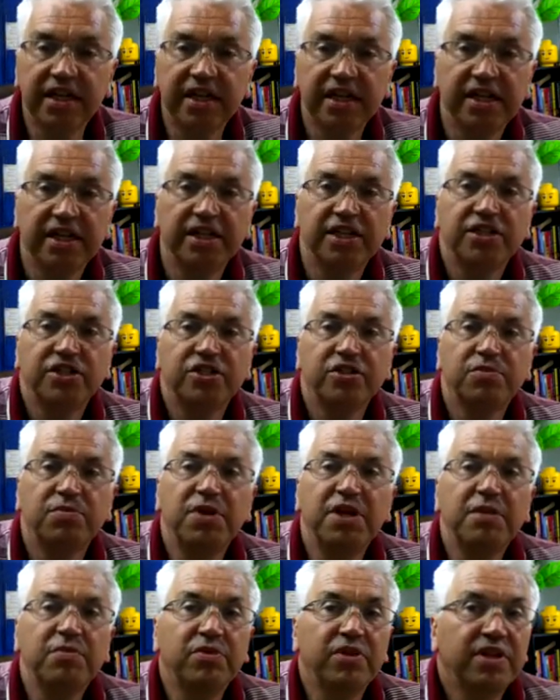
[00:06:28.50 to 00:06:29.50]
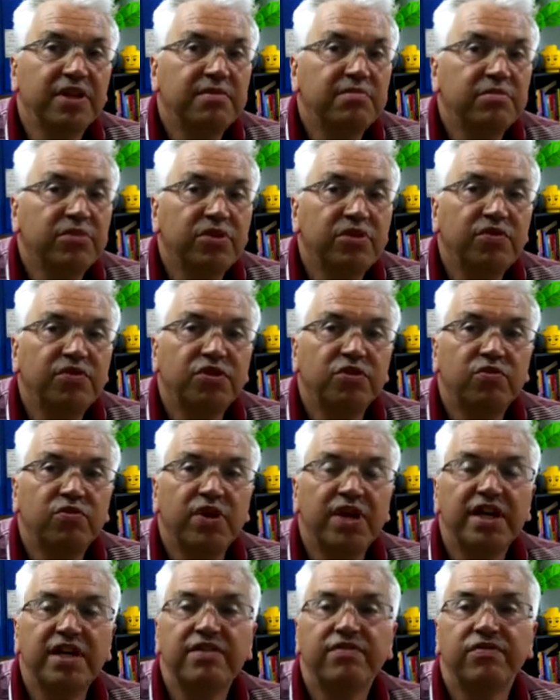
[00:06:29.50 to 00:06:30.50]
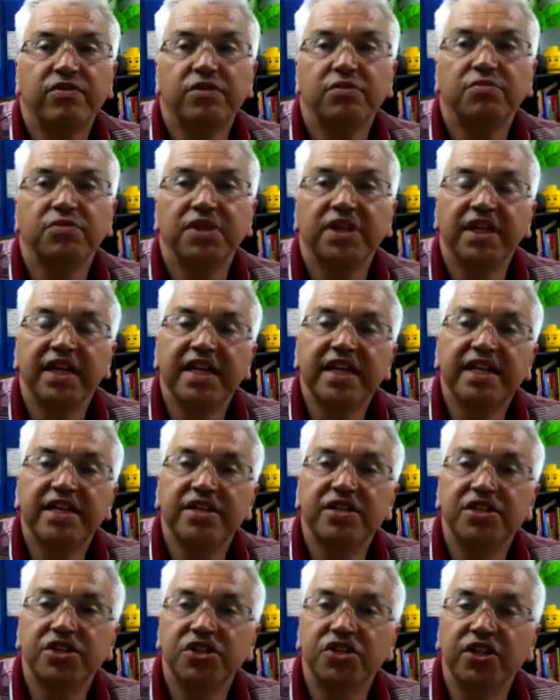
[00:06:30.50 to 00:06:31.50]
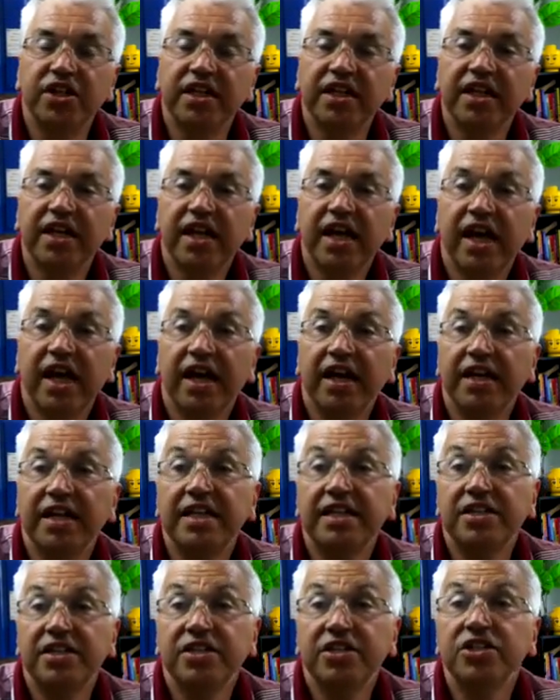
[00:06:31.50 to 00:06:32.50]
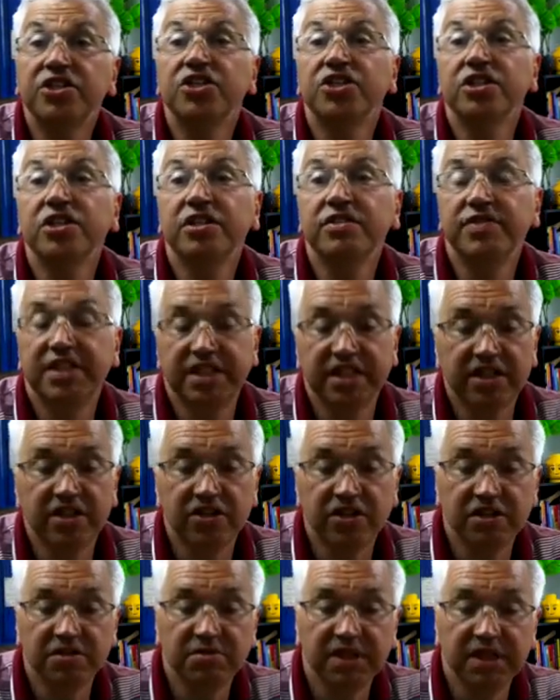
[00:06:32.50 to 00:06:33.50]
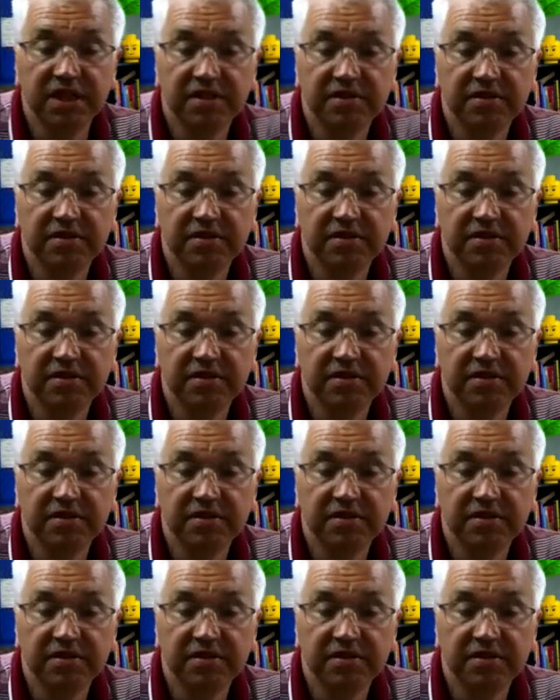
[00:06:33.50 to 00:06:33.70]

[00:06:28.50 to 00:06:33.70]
And so people then moved away from the industry and into the service economy.